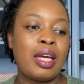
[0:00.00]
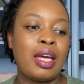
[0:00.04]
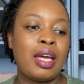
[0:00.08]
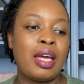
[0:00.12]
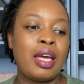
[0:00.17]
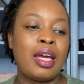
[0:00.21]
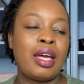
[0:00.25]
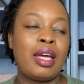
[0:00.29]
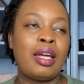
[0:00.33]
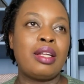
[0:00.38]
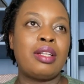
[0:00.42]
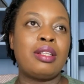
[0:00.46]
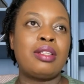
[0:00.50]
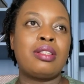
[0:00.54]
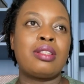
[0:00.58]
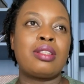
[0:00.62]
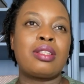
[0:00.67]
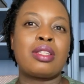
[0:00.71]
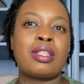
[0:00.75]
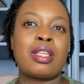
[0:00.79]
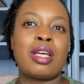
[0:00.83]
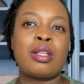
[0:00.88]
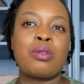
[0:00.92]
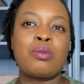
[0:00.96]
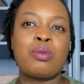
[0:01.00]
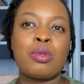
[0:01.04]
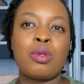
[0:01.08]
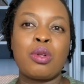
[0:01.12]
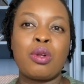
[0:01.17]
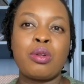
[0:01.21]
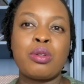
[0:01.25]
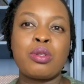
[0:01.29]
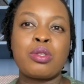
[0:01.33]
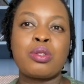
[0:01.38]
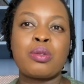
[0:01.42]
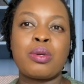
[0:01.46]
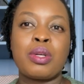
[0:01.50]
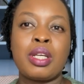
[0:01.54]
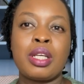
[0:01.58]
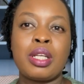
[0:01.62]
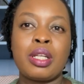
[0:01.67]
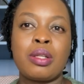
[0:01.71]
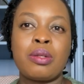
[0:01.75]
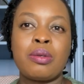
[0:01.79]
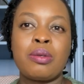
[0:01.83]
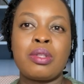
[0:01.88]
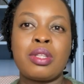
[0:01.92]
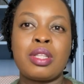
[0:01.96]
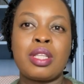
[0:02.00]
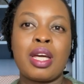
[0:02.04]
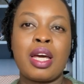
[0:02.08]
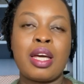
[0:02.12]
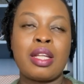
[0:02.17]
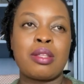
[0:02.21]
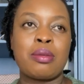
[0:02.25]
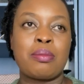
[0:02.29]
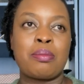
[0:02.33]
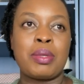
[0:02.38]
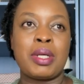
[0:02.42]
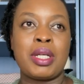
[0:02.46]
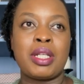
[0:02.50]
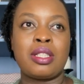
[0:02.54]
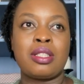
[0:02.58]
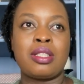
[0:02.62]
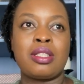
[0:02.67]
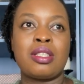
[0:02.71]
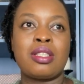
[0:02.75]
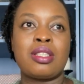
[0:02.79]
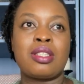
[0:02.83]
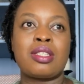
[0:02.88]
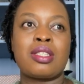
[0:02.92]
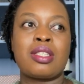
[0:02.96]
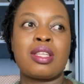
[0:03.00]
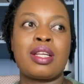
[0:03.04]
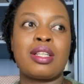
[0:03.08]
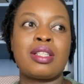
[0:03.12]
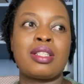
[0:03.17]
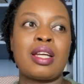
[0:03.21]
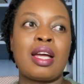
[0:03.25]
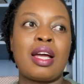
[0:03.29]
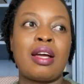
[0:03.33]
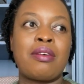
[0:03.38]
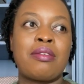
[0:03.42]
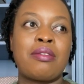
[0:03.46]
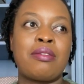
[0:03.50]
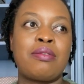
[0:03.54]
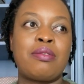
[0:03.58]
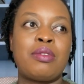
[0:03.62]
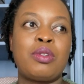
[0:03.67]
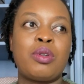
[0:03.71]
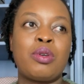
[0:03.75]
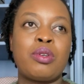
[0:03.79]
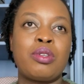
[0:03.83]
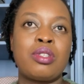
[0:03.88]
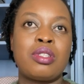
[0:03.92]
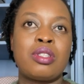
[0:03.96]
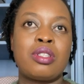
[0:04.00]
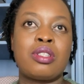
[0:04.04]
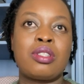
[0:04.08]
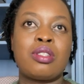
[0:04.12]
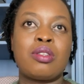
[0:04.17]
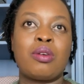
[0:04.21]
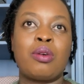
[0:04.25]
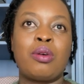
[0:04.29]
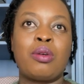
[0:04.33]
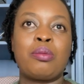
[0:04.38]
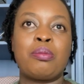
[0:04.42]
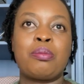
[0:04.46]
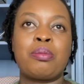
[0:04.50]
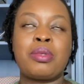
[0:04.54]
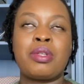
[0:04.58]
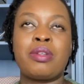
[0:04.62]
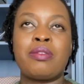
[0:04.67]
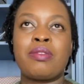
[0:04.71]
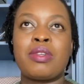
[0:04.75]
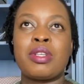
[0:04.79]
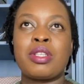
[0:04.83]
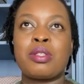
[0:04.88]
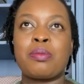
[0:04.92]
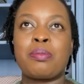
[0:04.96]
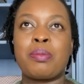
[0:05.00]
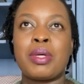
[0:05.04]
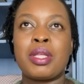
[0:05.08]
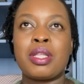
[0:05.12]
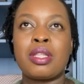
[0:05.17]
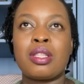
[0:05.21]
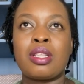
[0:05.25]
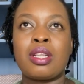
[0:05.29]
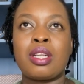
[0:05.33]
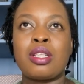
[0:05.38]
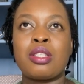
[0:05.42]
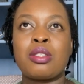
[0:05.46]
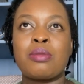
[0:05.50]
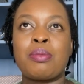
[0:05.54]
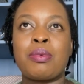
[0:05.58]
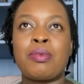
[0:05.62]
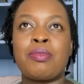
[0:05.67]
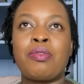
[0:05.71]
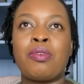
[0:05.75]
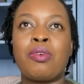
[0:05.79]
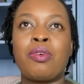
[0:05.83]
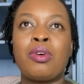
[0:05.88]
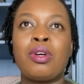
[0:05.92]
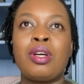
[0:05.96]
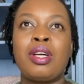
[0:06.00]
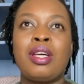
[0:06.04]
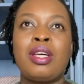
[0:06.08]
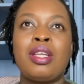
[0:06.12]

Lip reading: And that will also include the other patterns that I've launched on previous birthdays before.